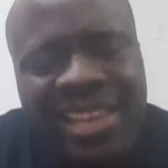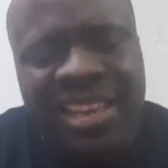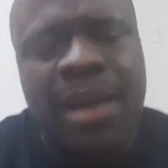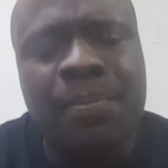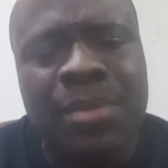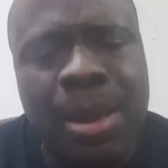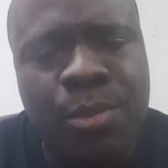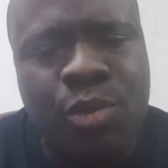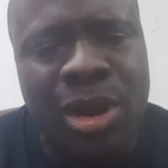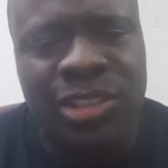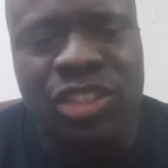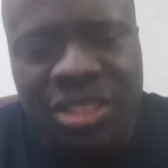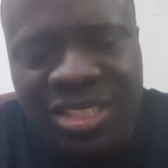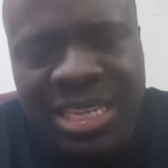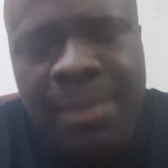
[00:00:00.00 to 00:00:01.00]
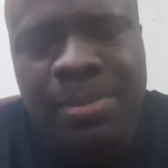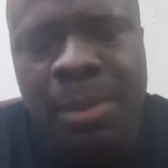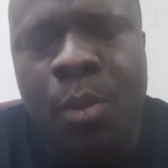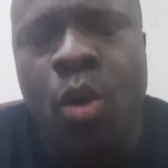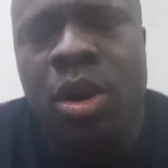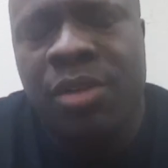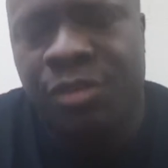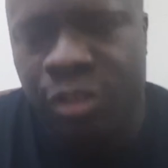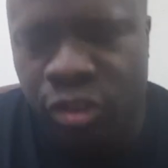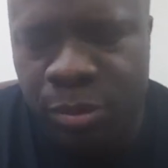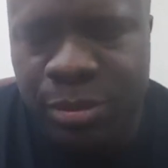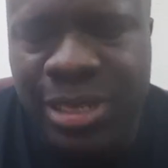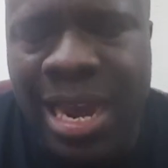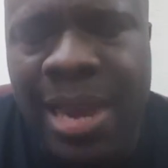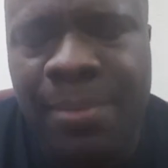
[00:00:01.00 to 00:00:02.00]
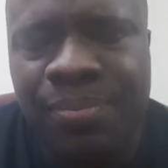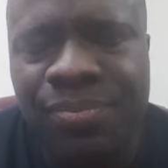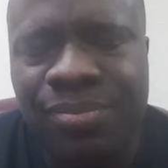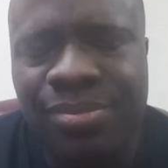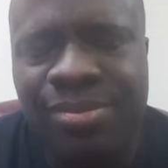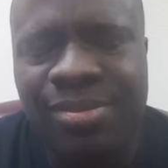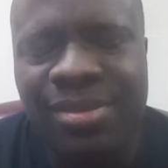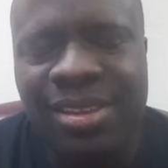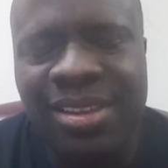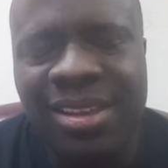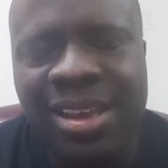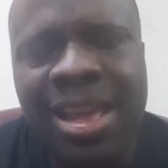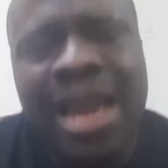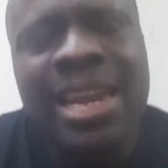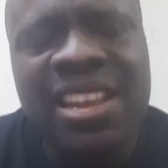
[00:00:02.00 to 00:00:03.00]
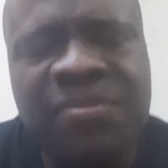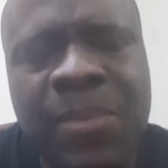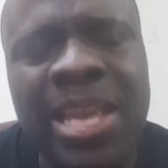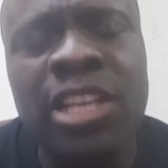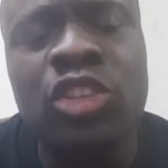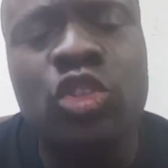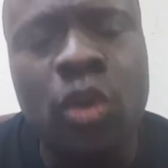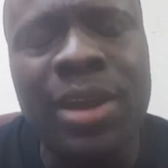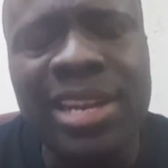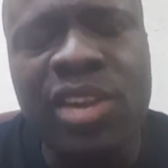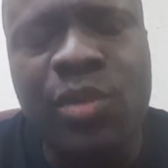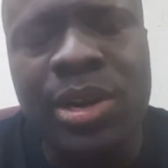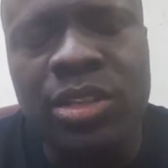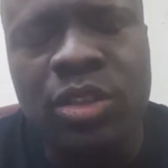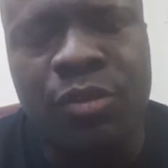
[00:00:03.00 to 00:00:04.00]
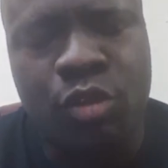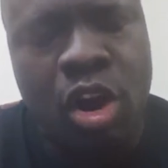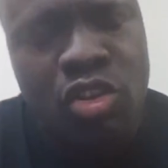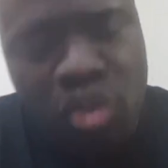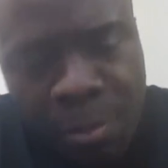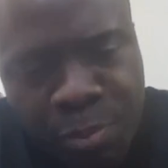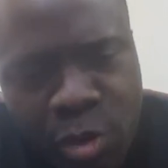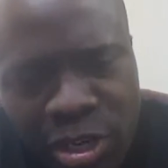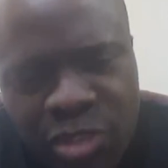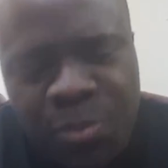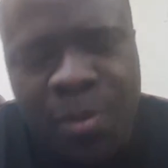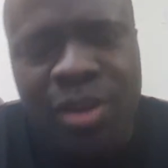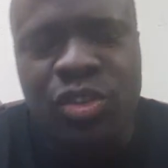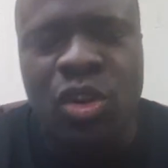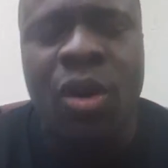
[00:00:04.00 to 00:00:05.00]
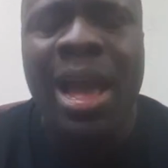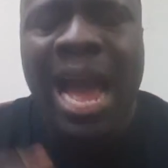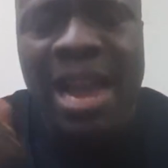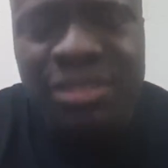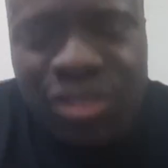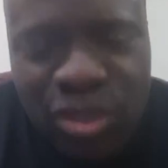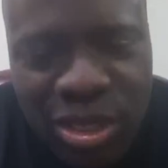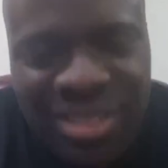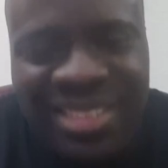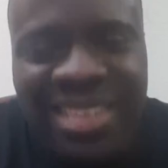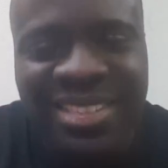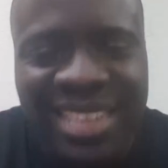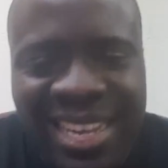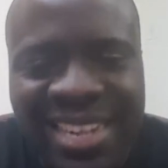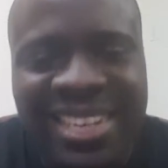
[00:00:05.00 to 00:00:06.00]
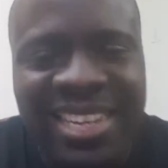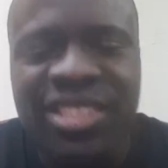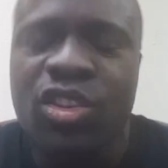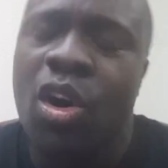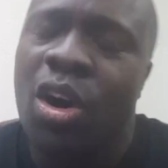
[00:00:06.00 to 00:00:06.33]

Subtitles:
kept them righteous, kept them holy for some time. And they've been enjoying the grace of God to prosper, to have success in this